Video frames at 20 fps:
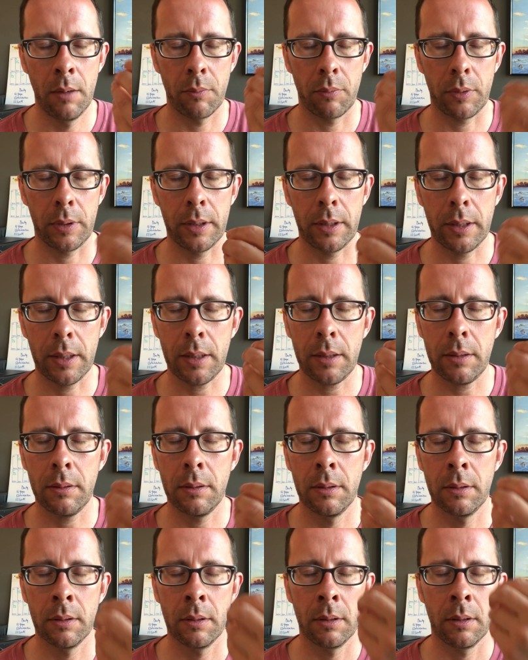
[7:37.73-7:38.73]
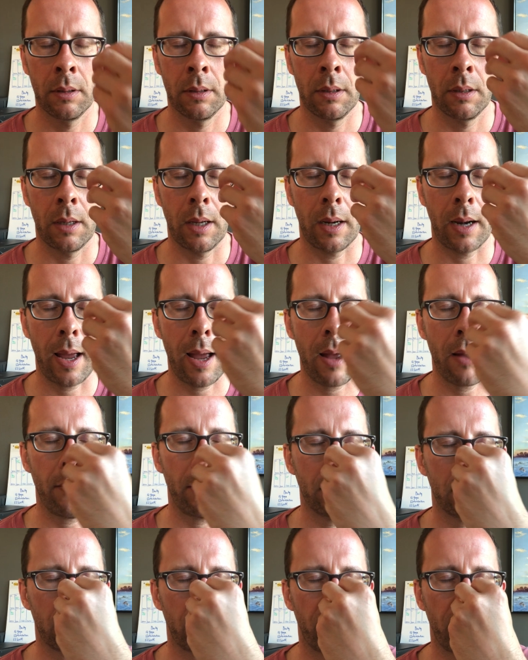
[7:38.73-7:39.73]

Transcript: Breathe in and out and just